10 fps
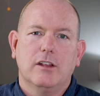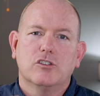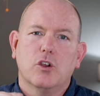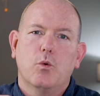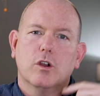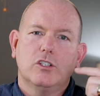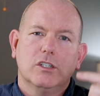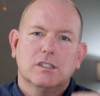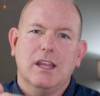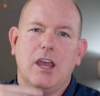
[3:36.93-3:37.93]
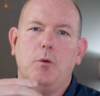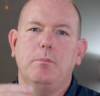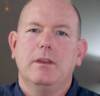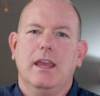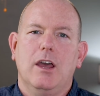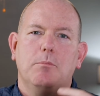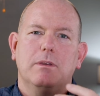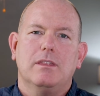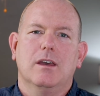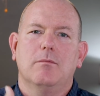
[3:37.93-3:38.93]
And so we're just
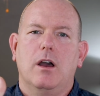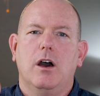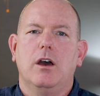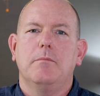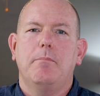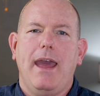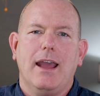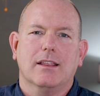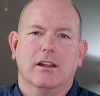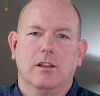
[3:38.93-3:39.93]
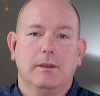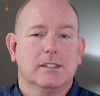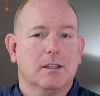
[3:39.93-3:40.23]
helping them unpack that a little bit.